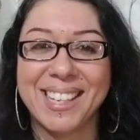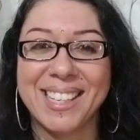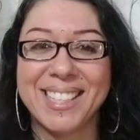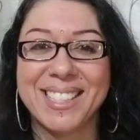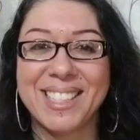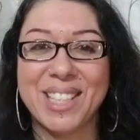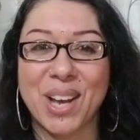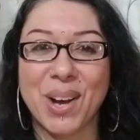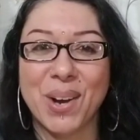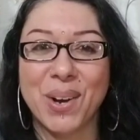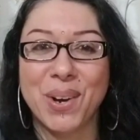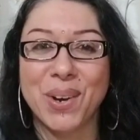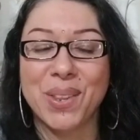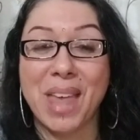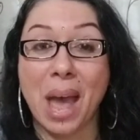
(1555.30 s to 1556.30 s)

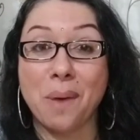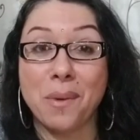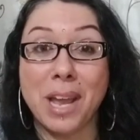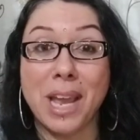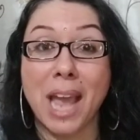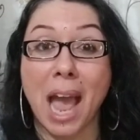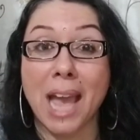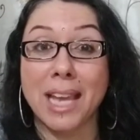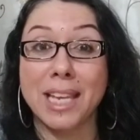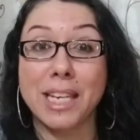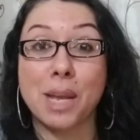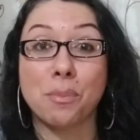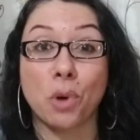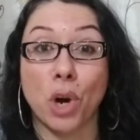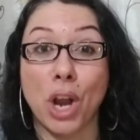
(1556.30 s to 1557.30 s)
So that way I can get
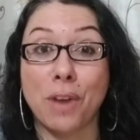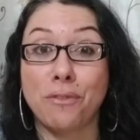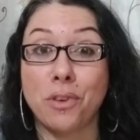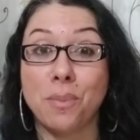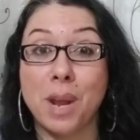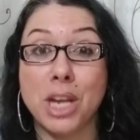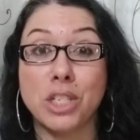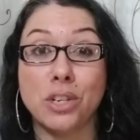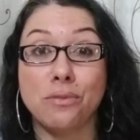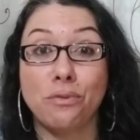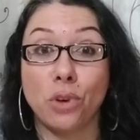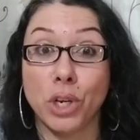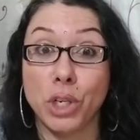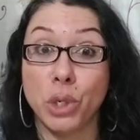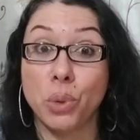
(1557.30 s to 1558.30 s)
more information for
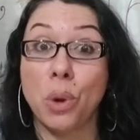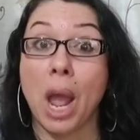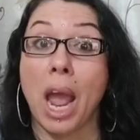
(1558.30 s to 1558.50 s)
you